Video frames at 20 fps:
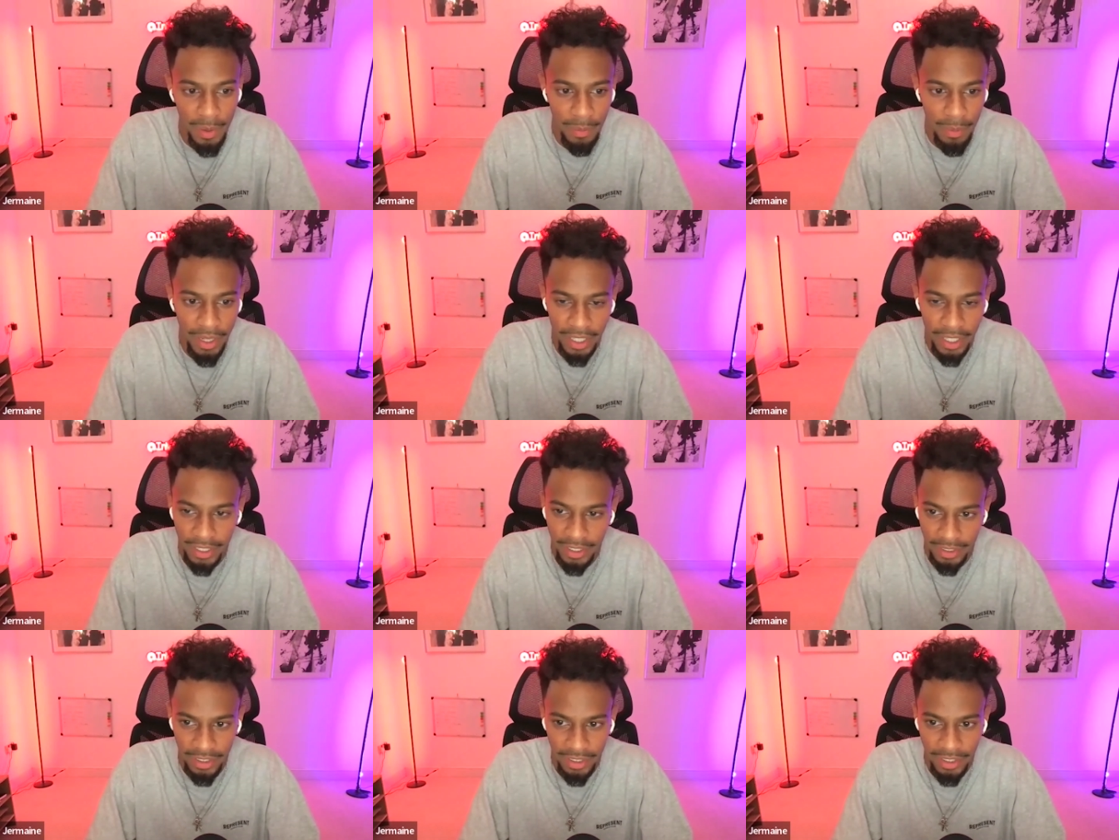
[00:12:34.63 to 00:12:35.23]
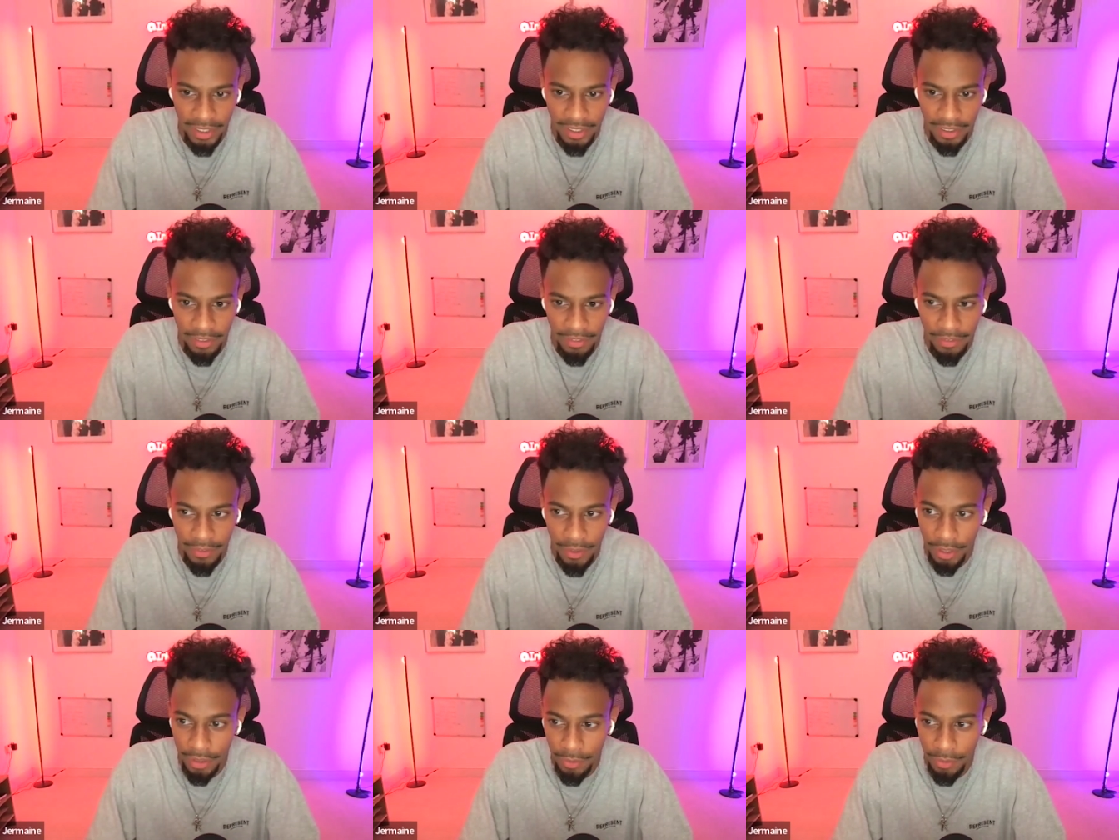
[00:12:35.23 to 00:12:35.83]
But like the
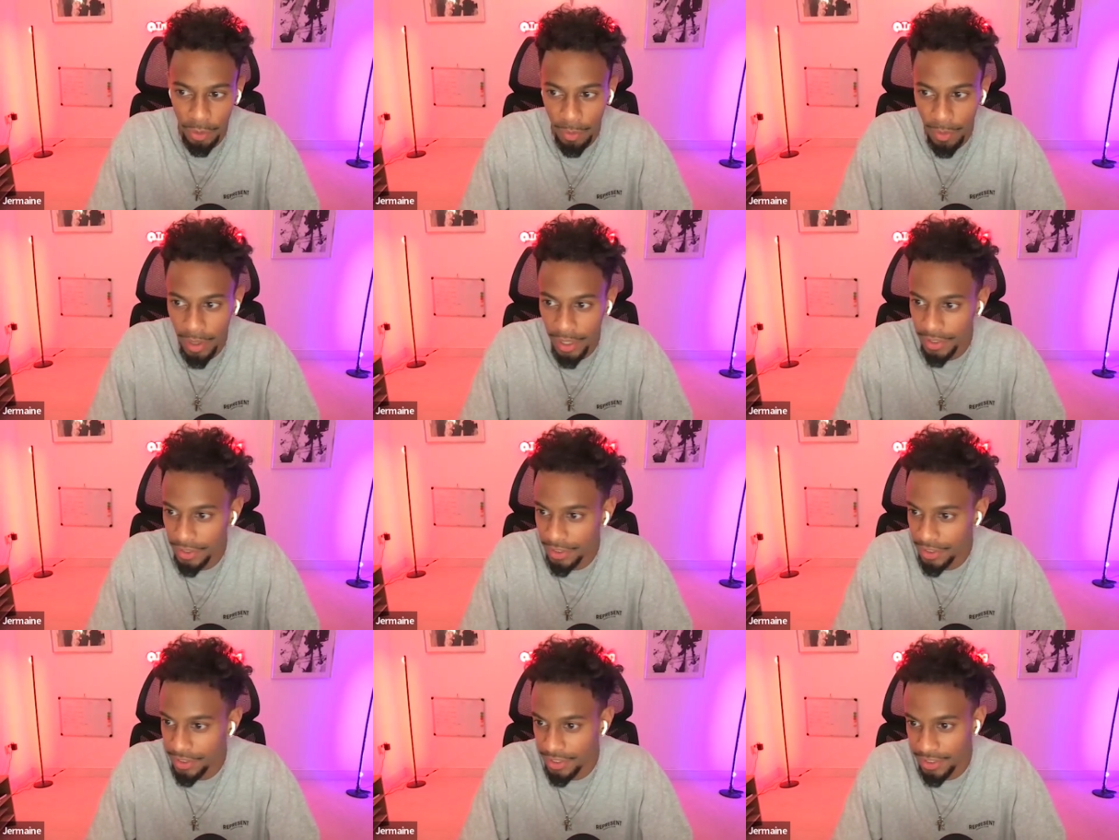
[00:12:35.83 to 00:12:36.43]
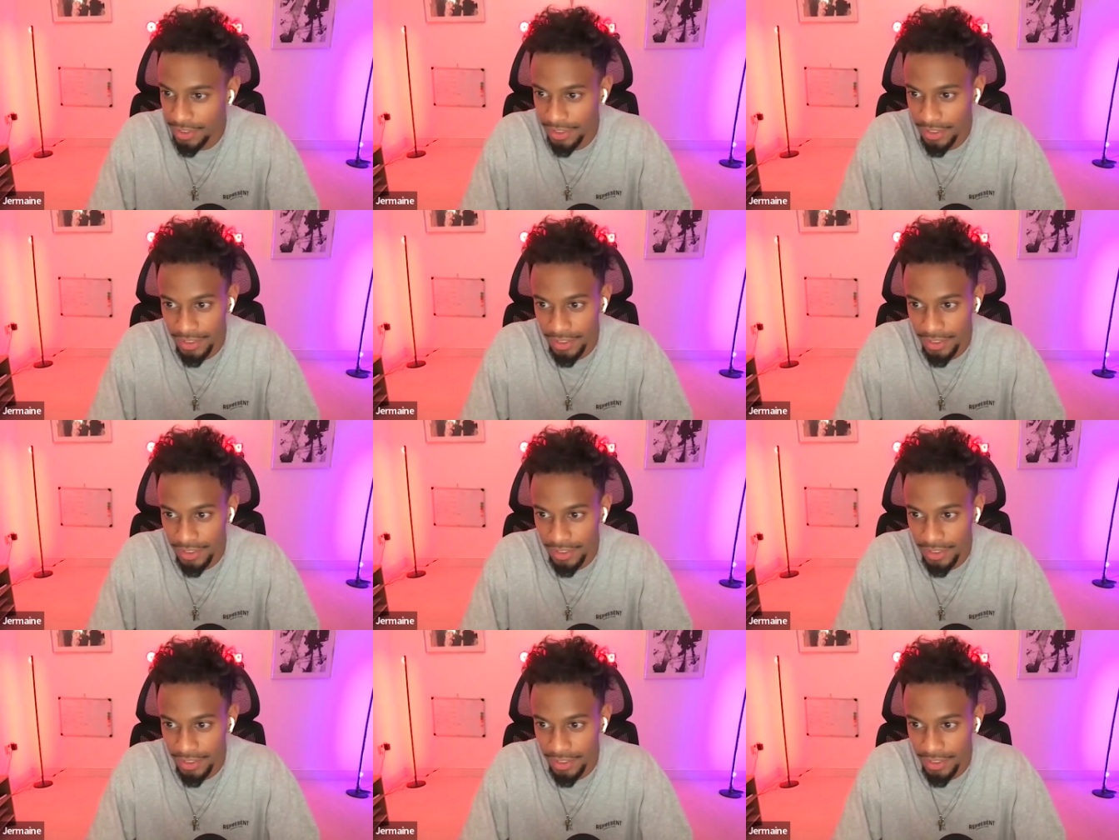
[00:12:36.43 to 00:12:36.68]
first 4 months,